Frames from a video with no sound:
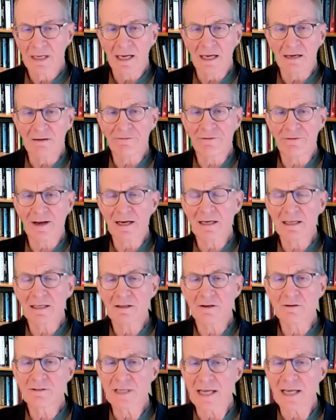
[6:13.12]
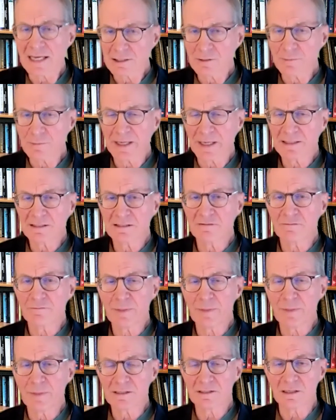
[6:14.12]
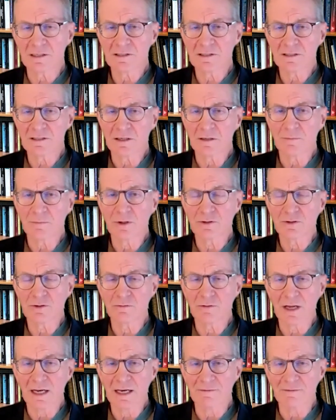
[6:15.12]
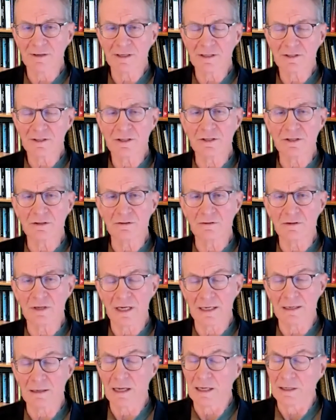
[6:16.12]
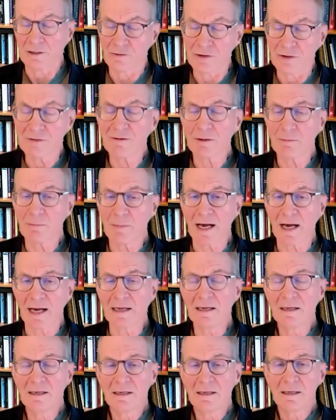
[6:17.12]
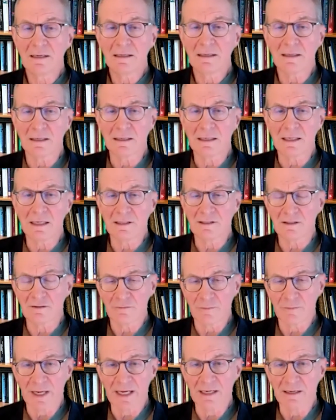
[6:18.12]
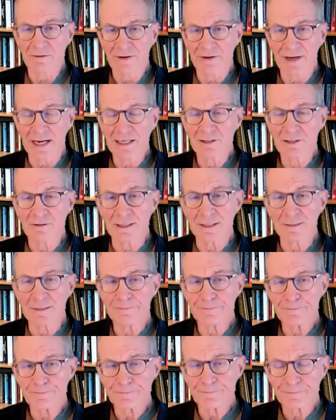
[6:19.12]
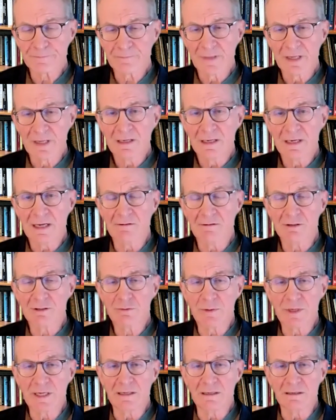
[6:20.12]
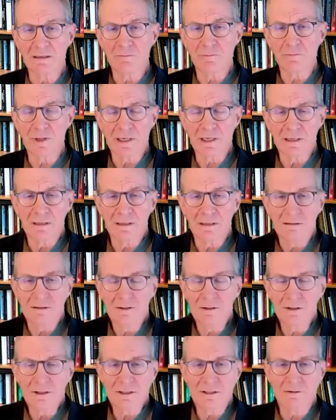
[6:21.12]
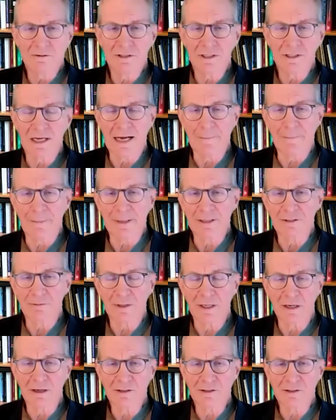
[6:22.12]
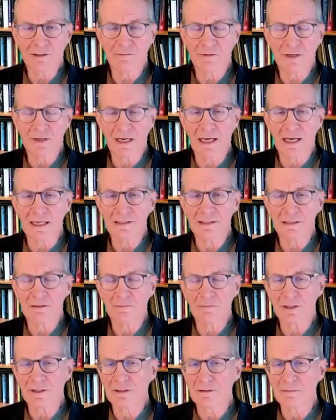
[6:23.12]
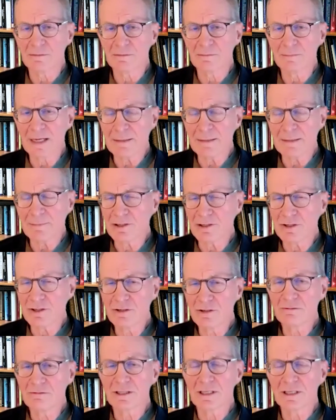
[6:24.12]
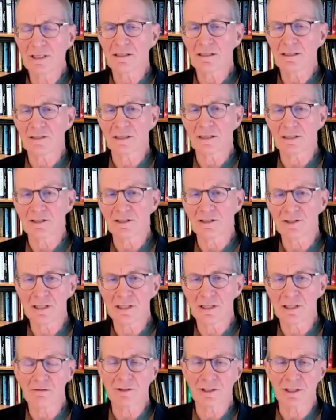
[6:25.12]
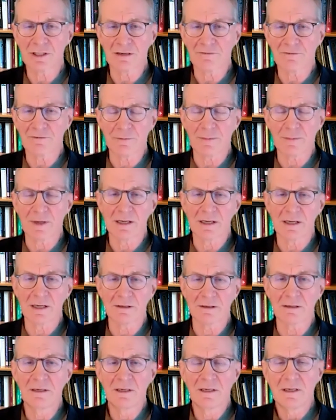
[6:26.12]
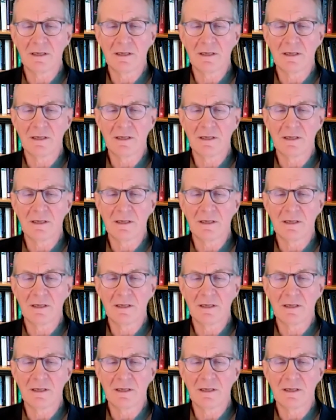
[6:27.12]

And finally, those aspects of business that are most relevant to and driven by the needs of manufacturing. Now, as we took those topics, we also realized there were maybe two things that distinguished it from other